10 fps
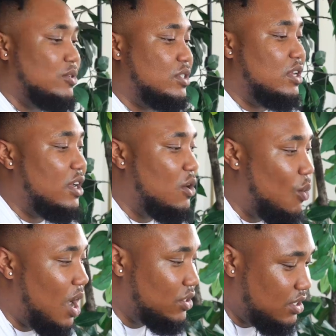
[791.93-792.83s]
sitting in a
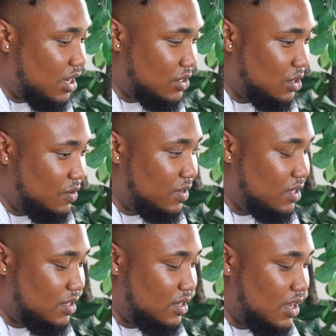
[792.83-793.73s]
watch night
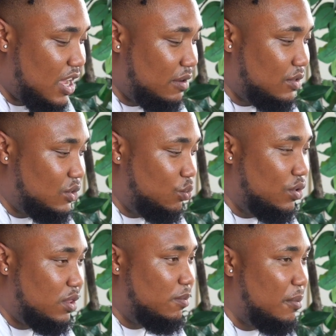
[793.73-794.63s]
service. I was
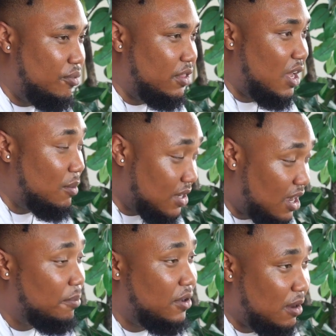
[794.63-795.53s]
with my brother. I was
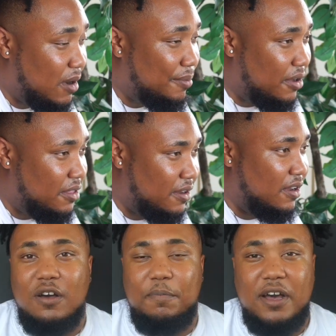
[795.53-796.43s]
accompanying my brother,
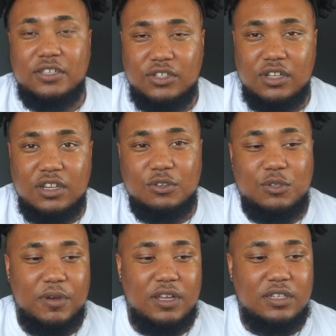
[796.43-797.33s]
Pastor Jaleel
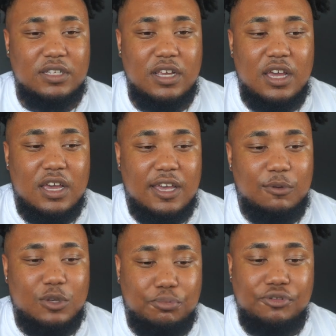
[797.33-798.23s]
Spence. He
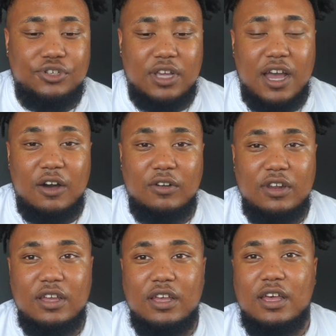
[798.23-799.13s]
was preaching out
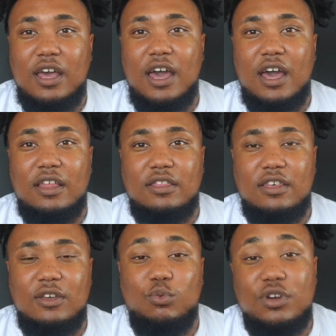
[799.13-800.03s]
at
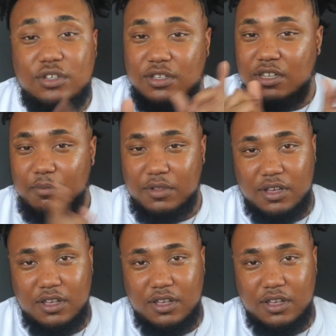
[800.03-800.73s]
the Winners Assembly